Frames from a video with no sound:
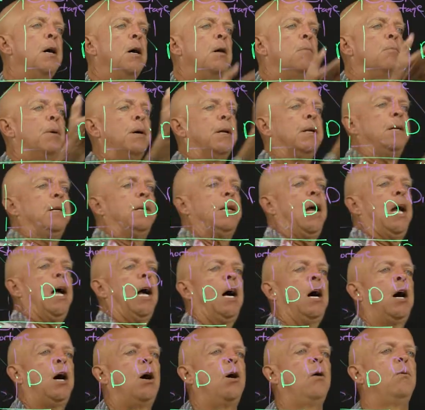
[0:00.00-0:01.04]
But
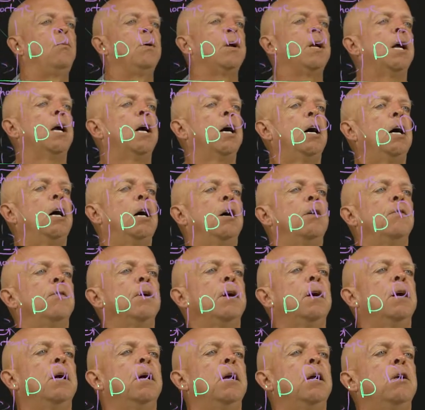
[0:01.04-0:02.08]
now we have
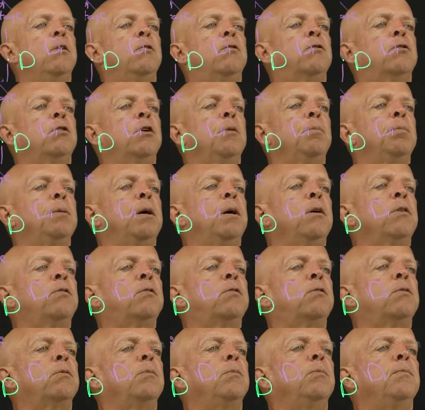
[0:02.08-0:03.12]
a
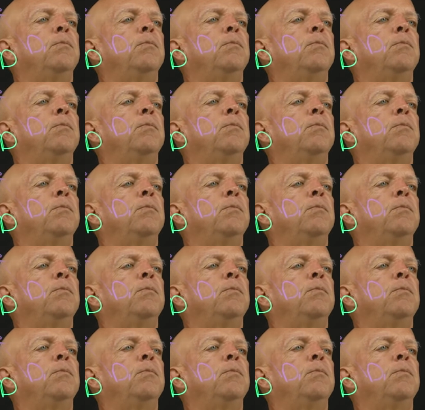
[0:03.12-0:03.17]
surplus.